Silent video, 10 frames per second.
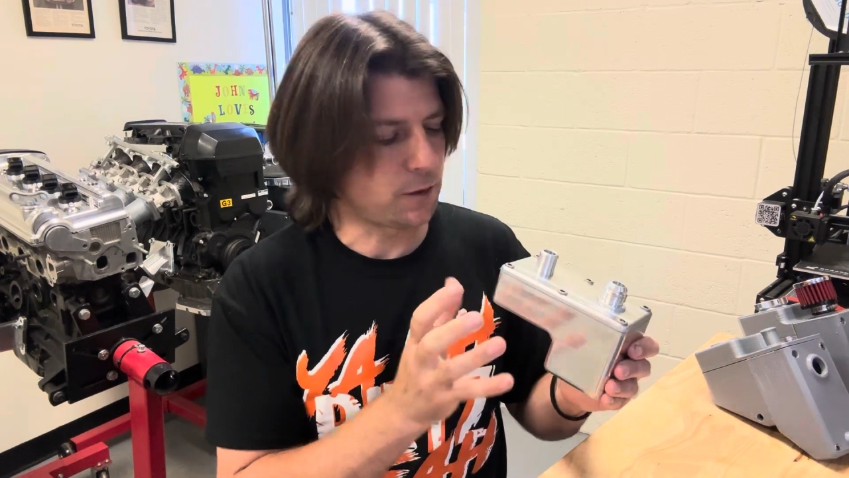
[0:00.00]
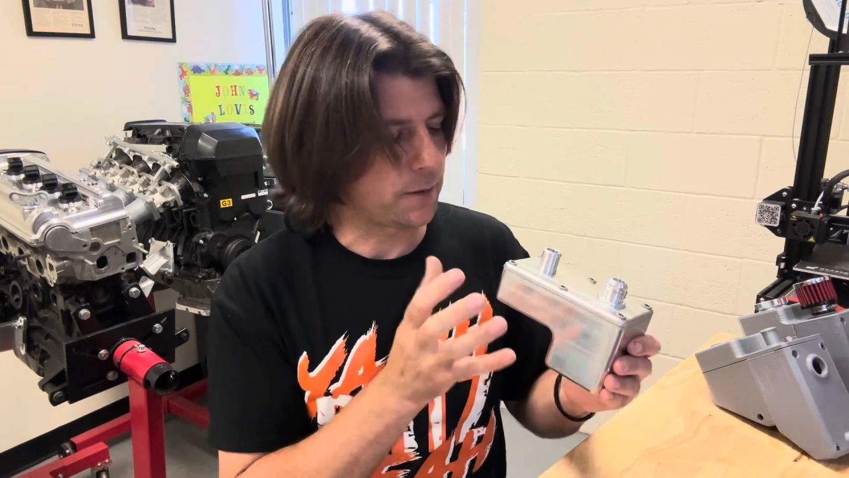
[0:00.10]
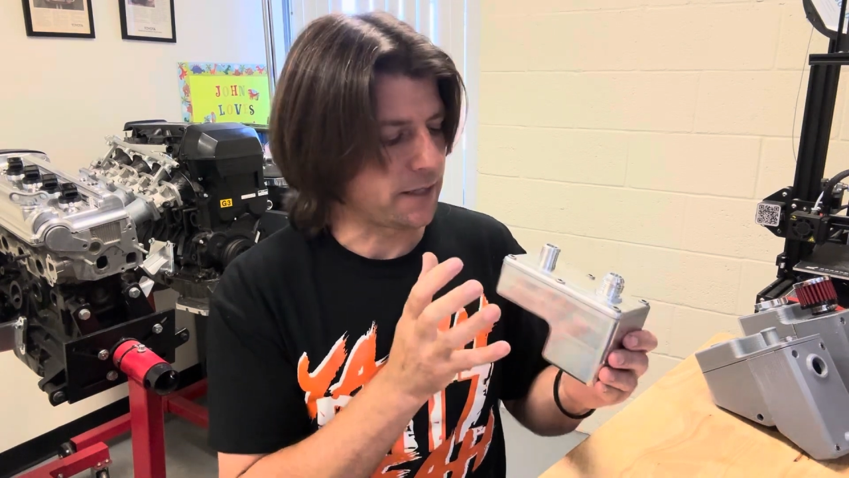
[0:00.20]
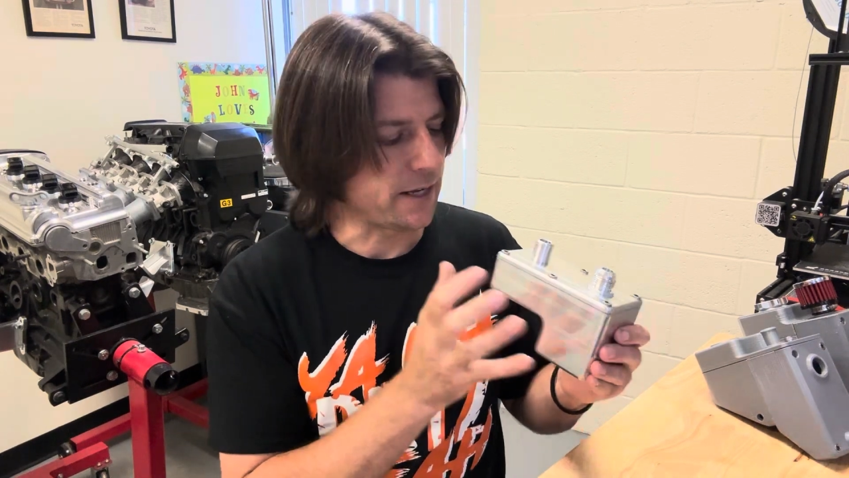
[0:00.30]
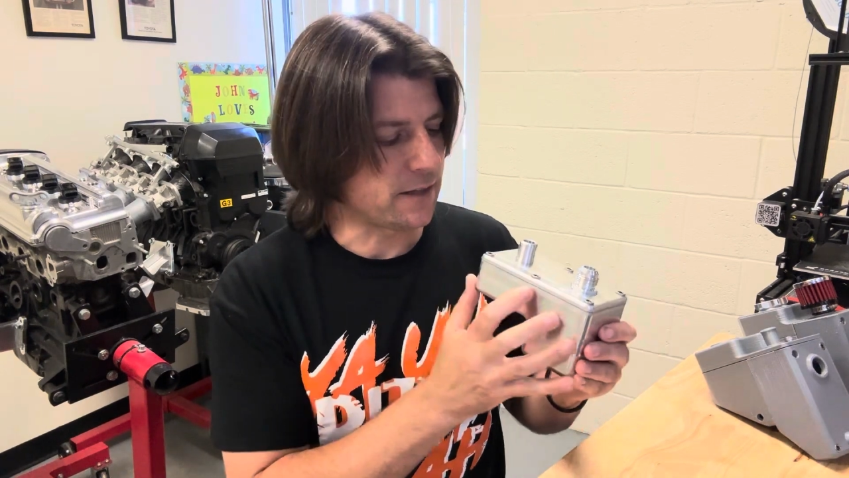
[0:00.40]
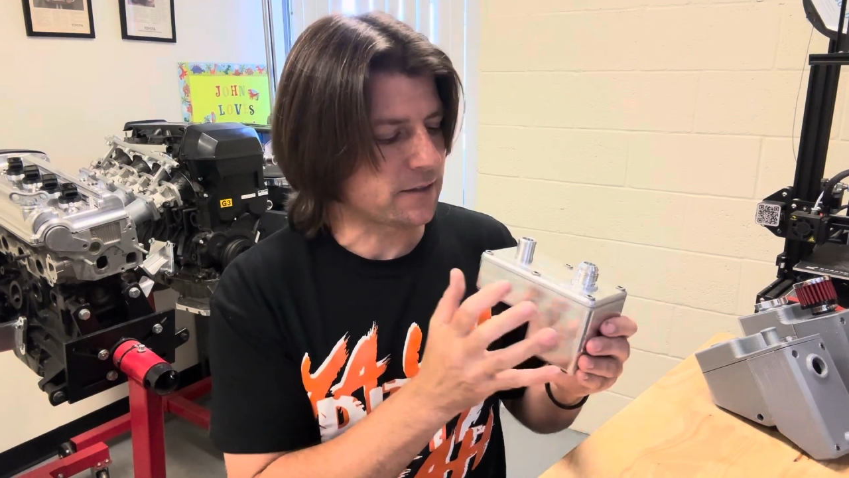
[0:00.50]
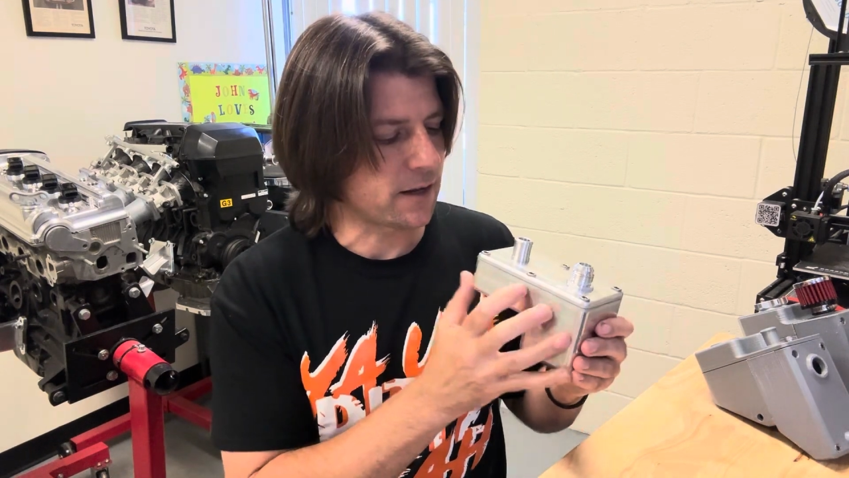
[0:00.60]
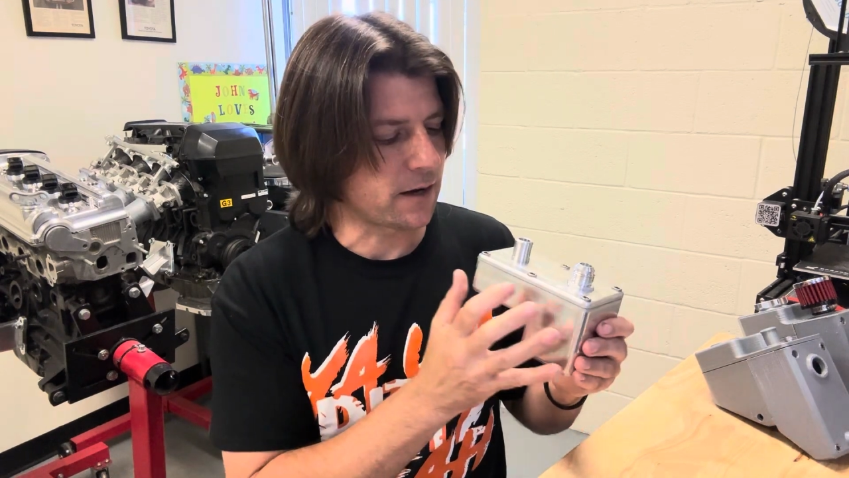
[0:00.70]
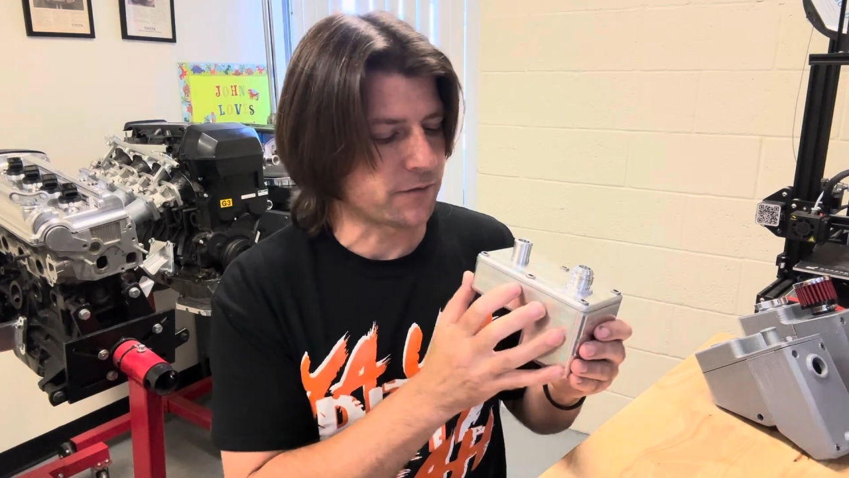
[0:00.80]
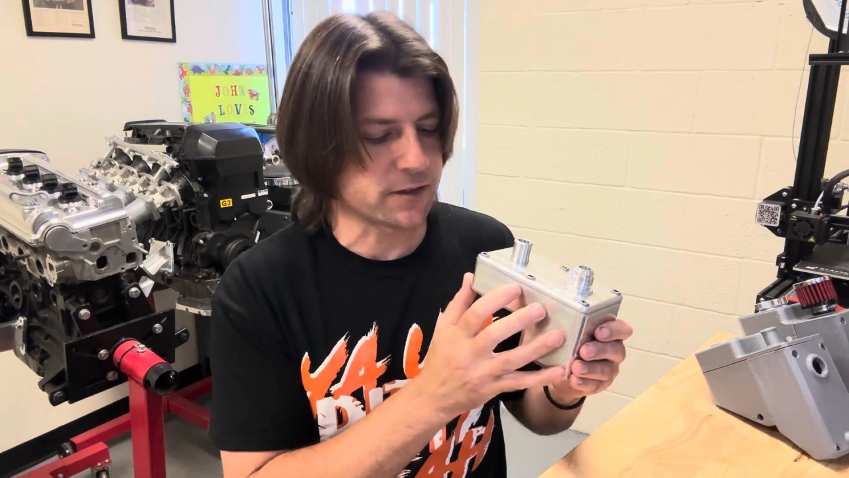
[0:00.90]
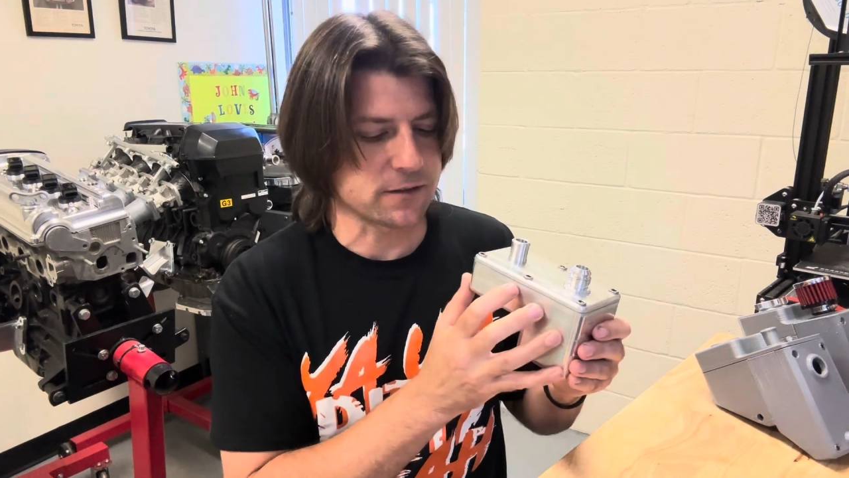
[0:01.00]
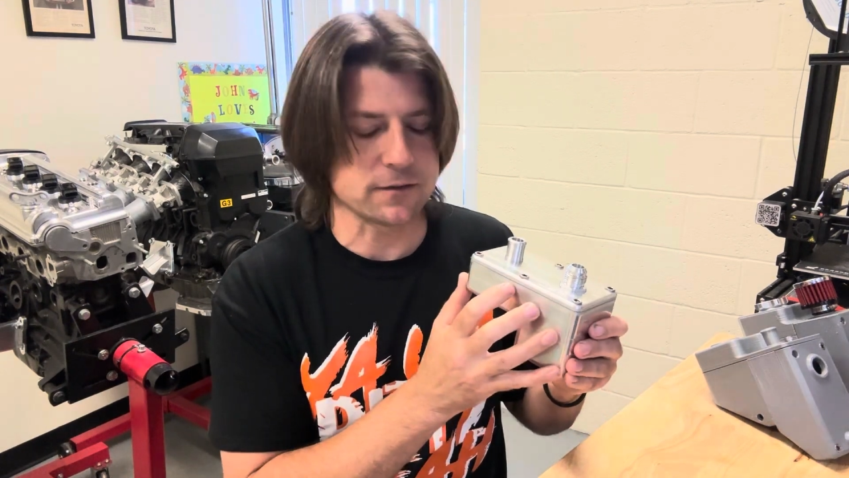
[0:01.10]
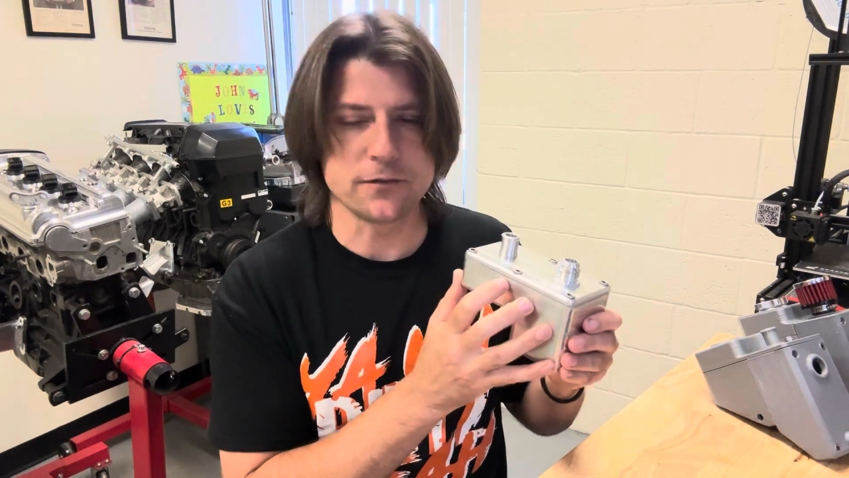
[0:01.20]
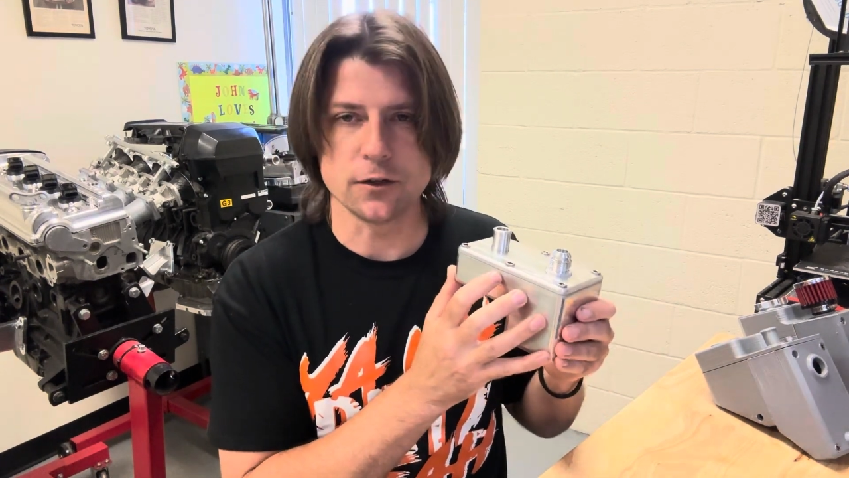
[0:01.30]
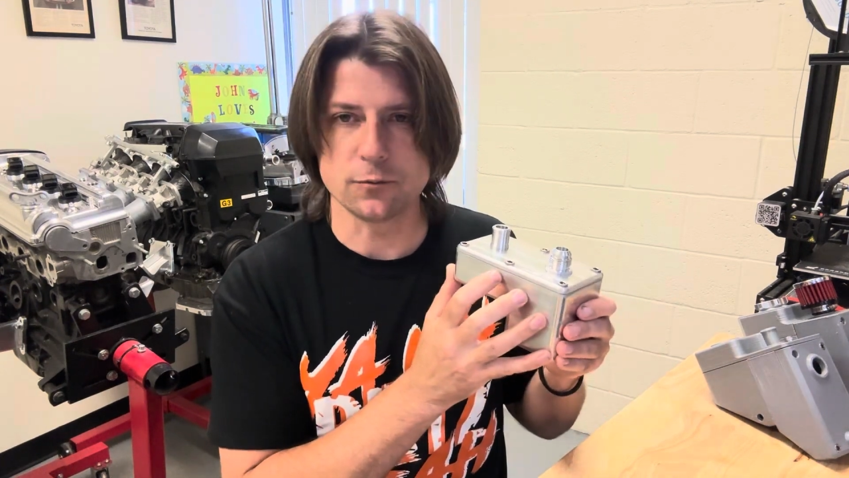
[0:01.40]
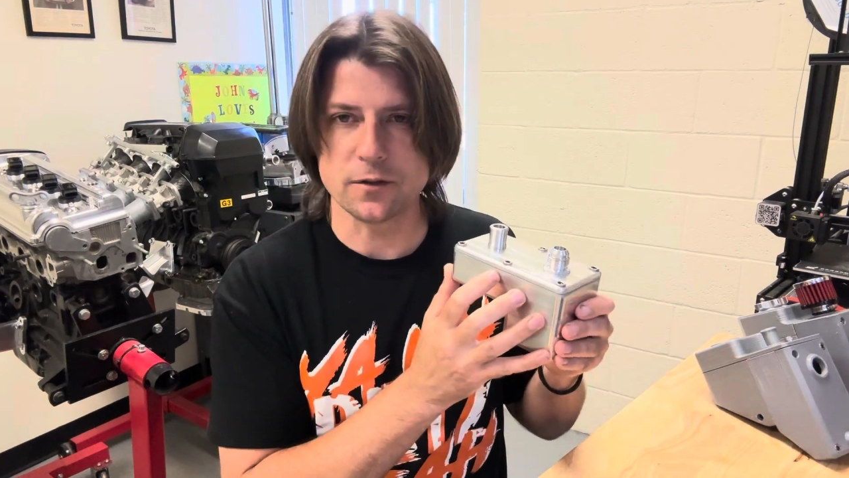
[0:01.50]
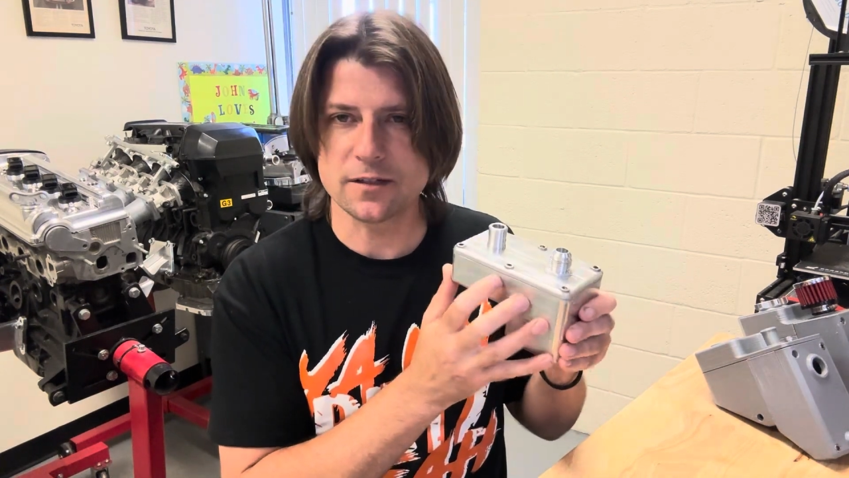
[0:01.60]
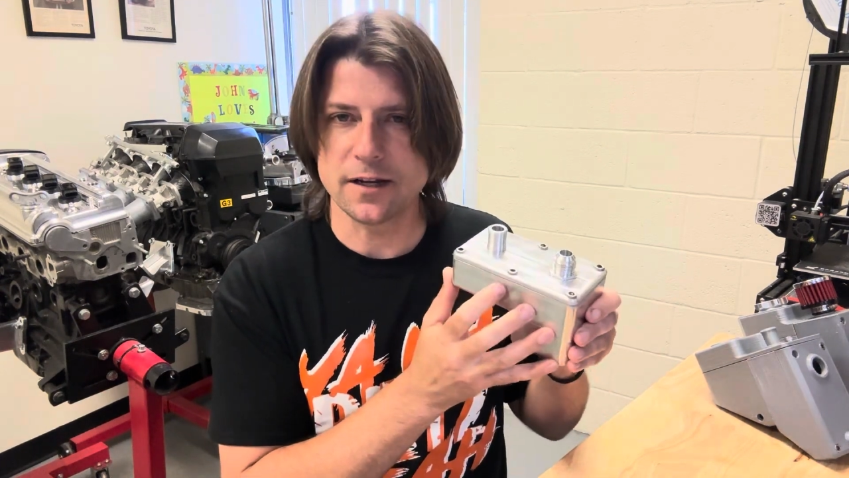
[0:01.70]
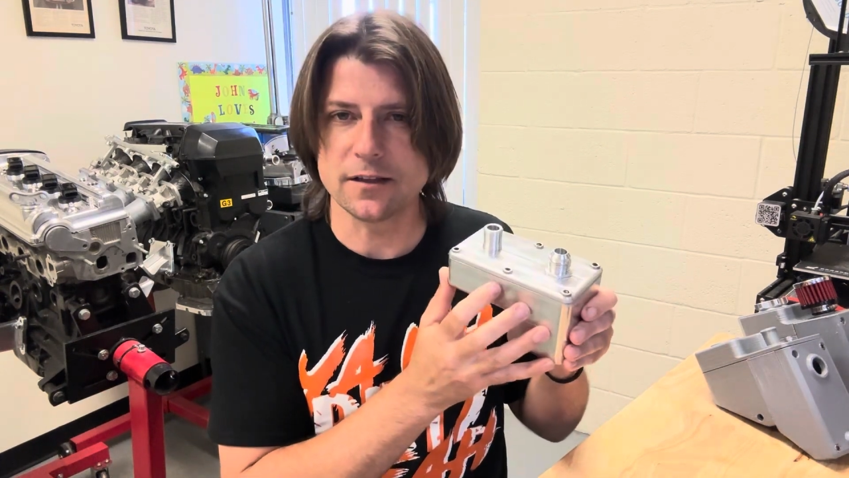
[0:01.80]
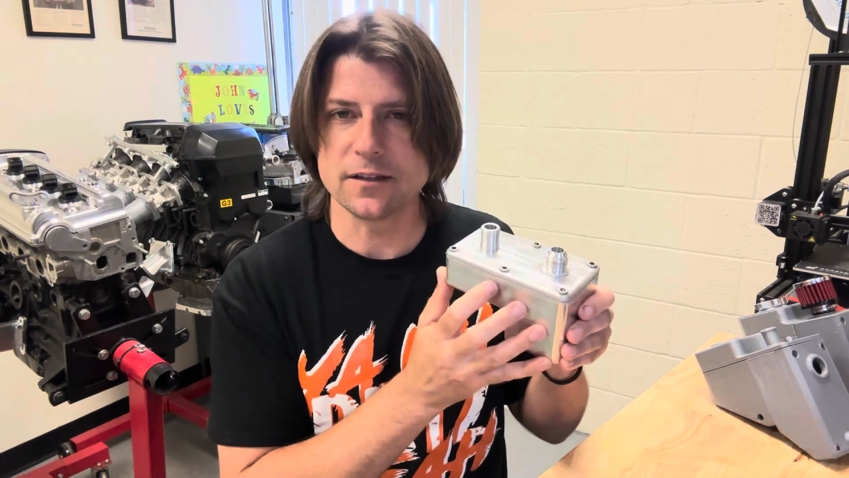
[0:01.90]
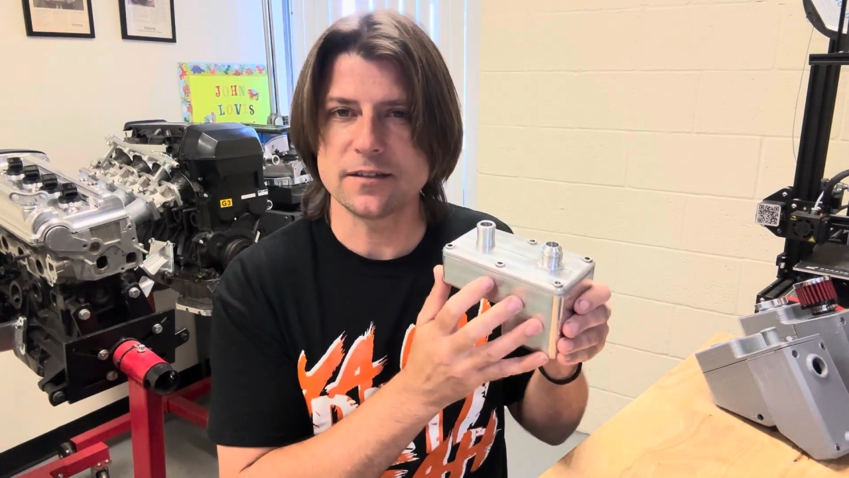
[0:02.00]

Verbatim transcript: but the inside of this is filled with stainless